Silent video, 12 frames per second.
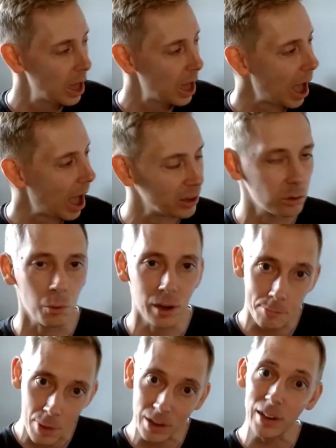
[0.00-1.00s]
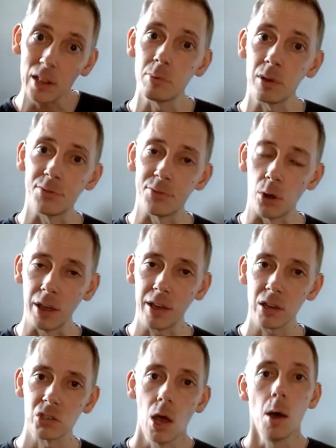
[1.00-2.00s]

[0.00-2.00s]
and we'll embed a little bit of phonics,